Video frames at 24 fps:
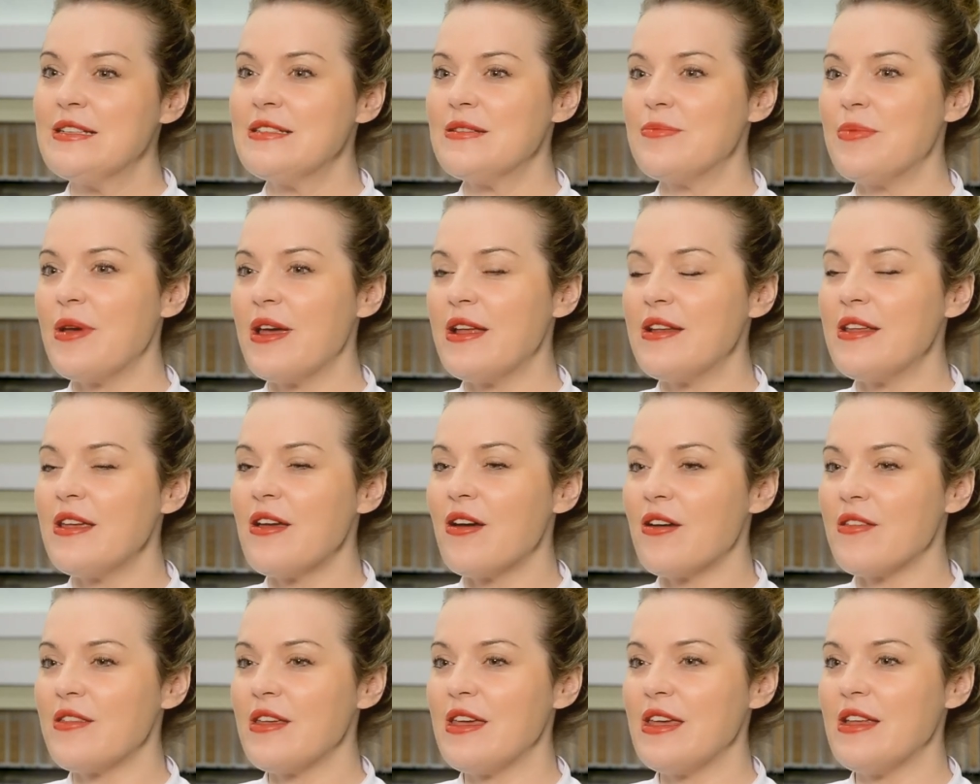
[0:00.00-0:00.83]

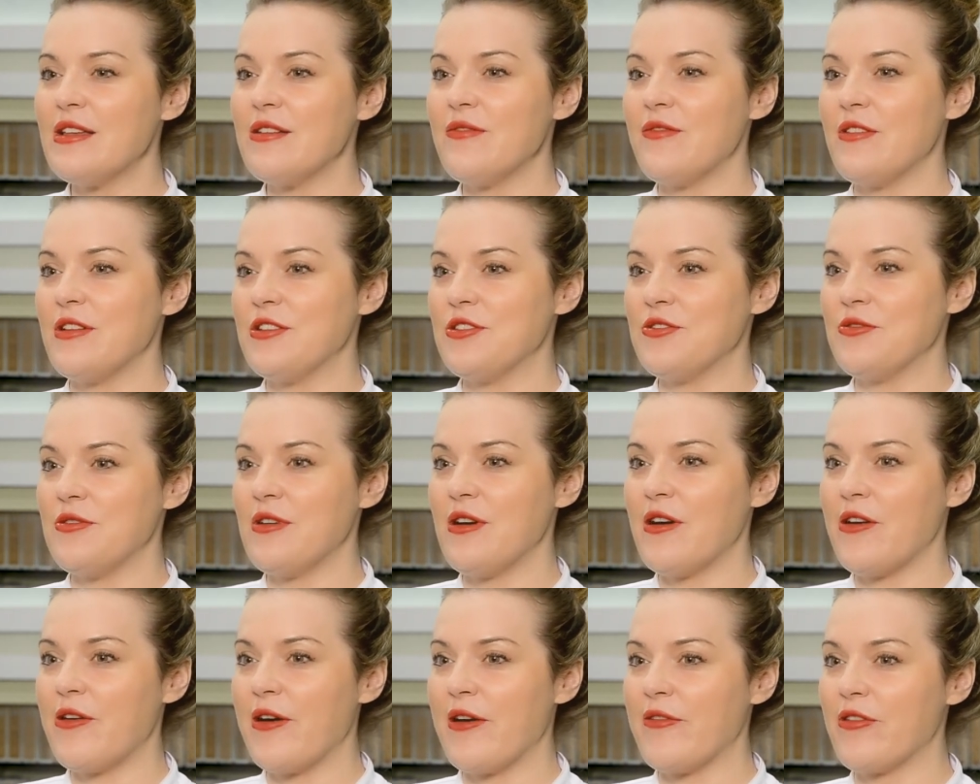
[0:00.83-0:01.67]
Depending on the
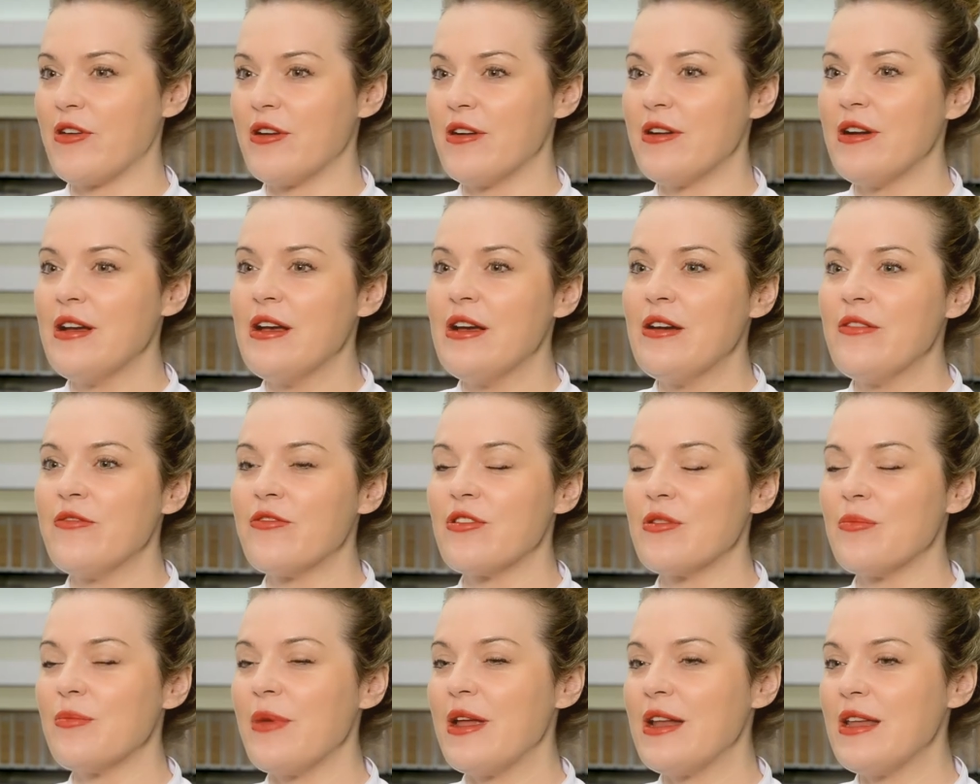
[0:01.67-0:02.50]
individual, however,
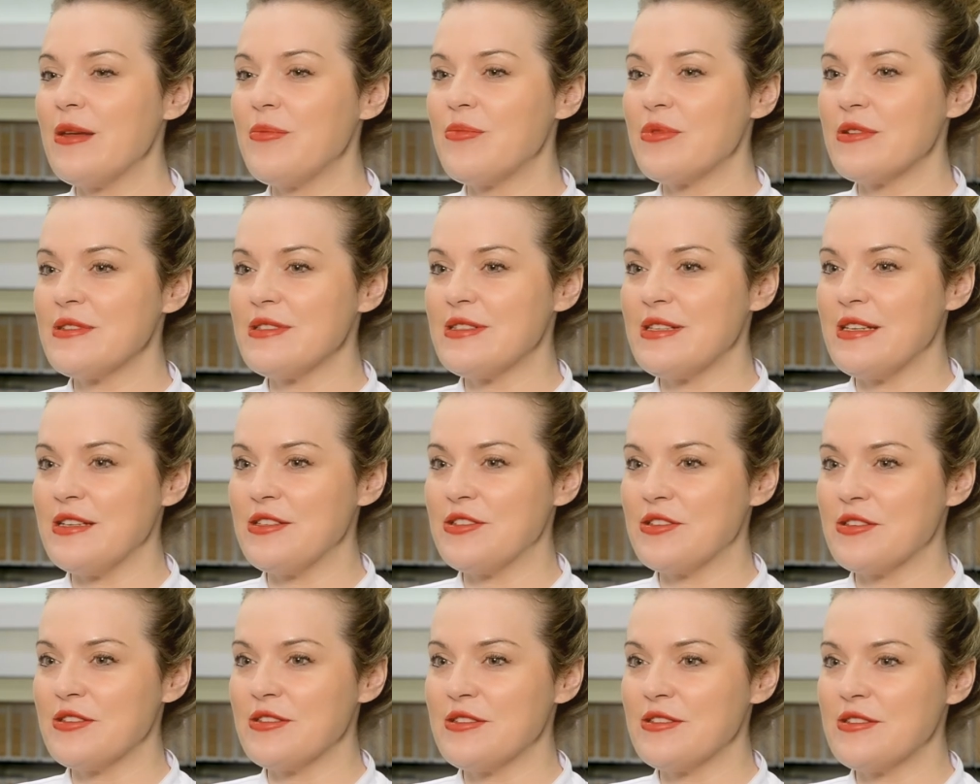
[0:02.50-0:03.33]
for many
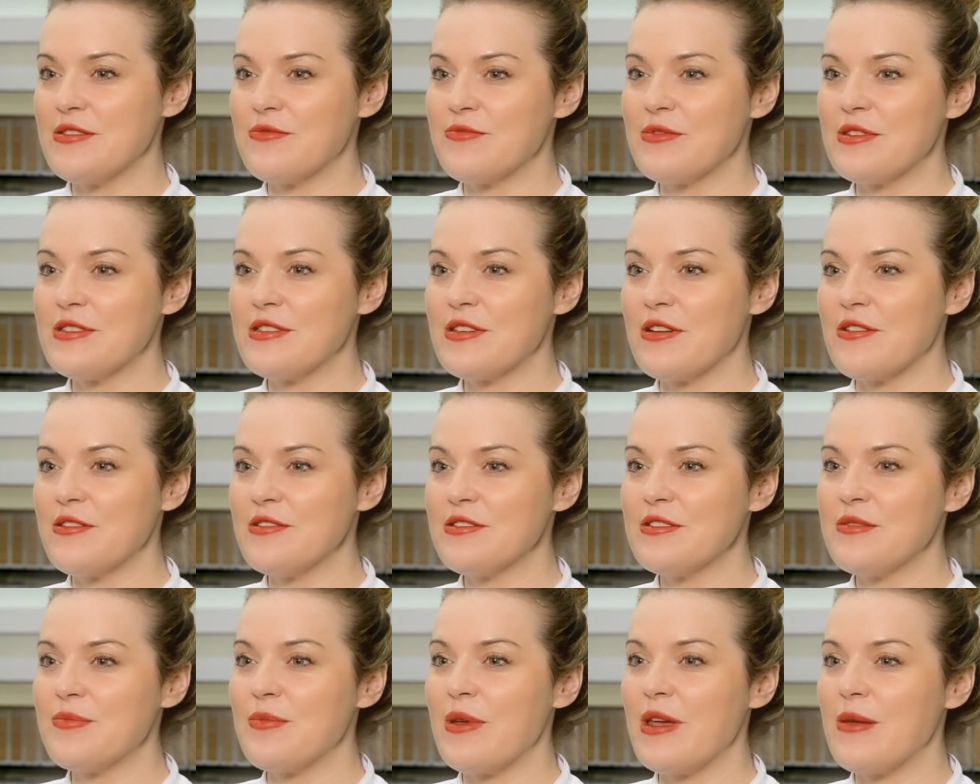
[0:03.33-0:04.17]
procedures,
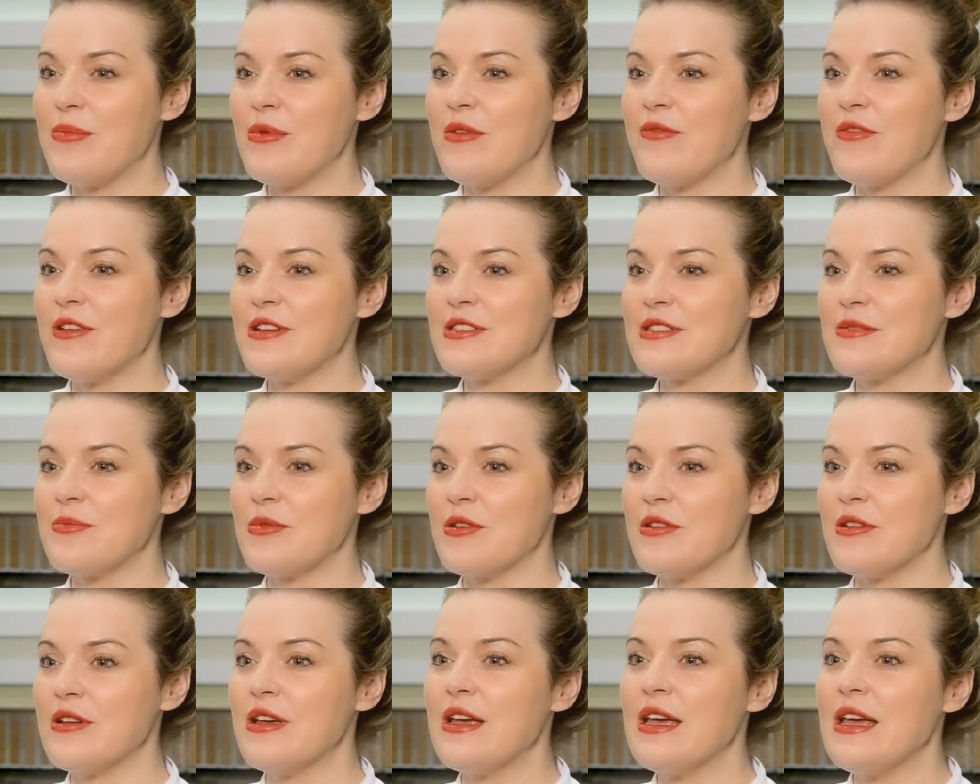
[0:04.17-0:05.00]
results may be
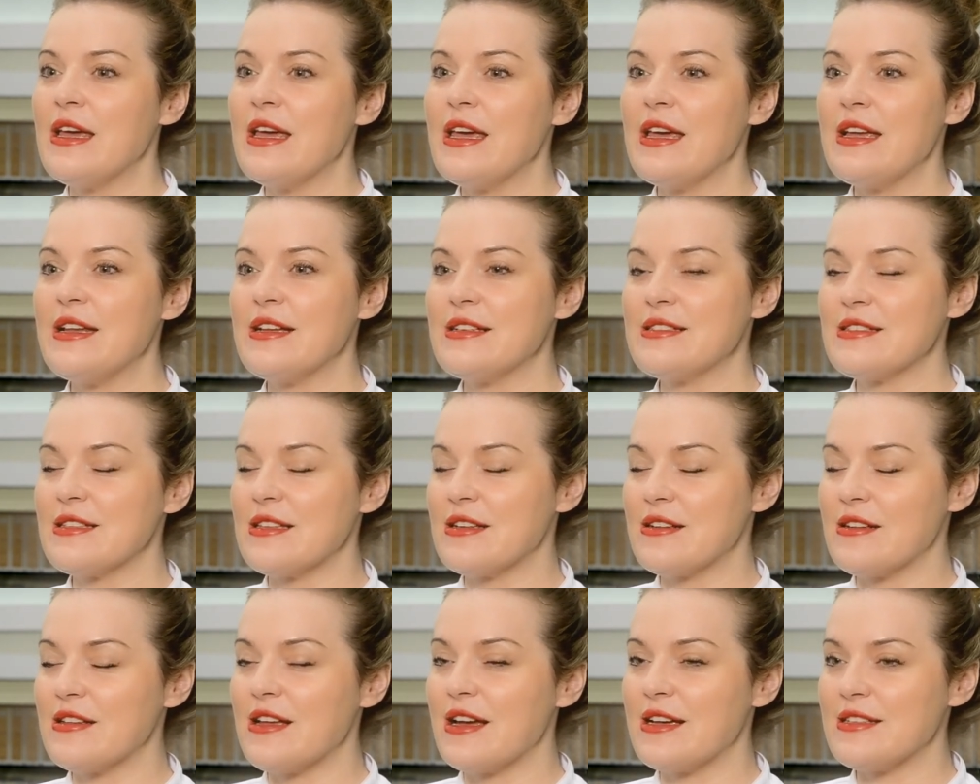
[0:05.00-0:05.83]
visible in
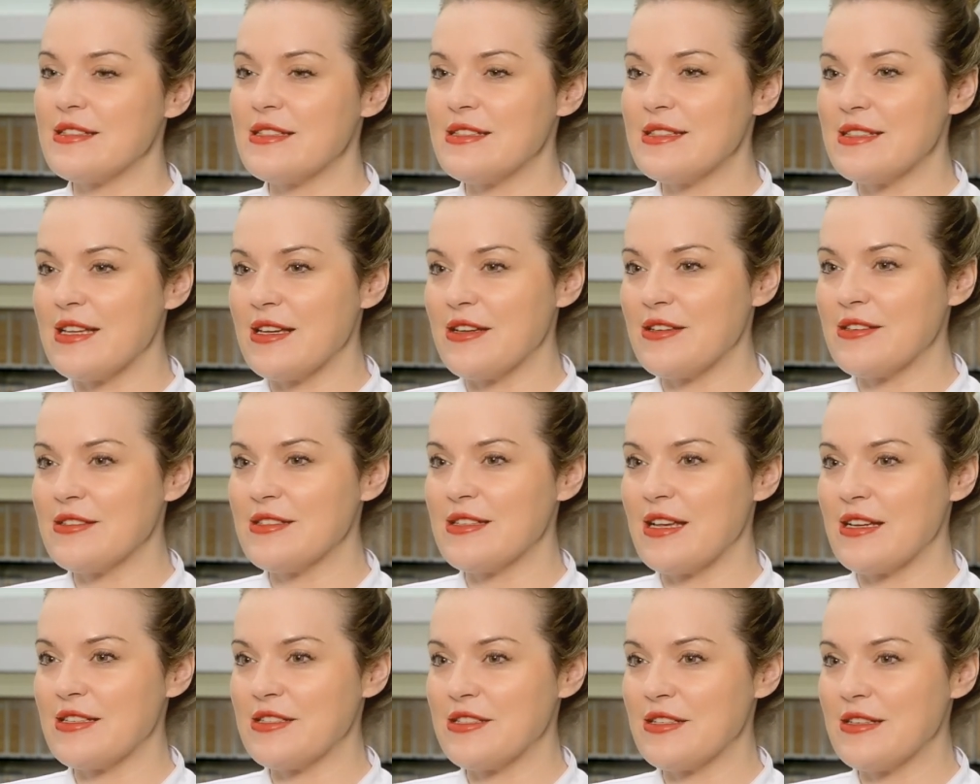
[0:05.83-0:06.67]
as little as a single
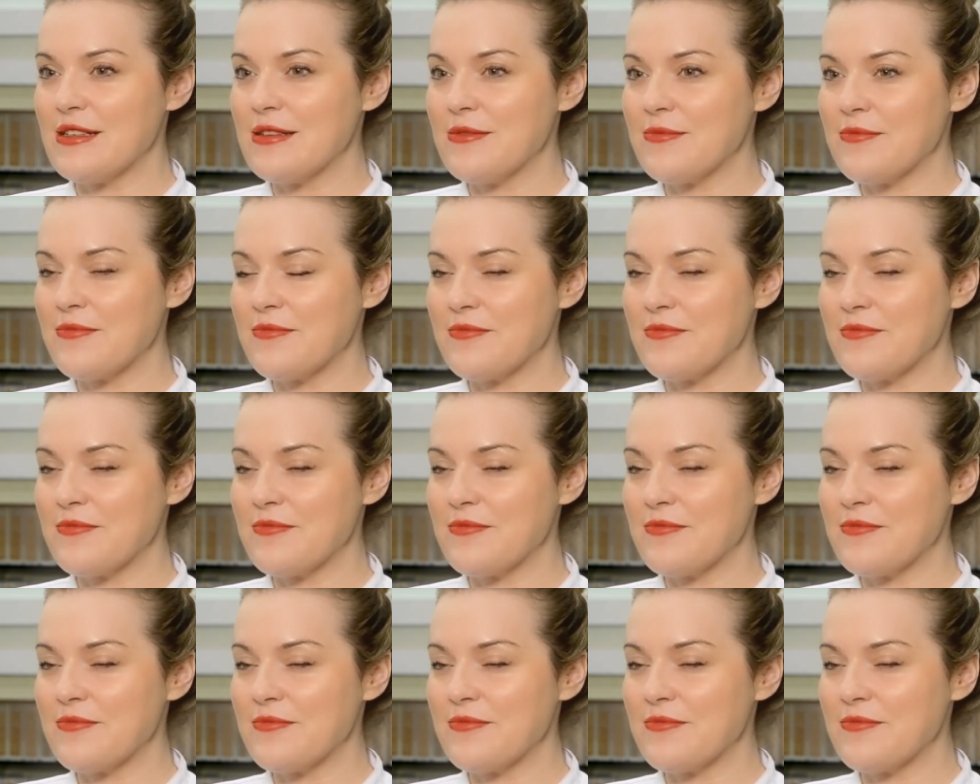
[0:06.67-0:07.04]
session.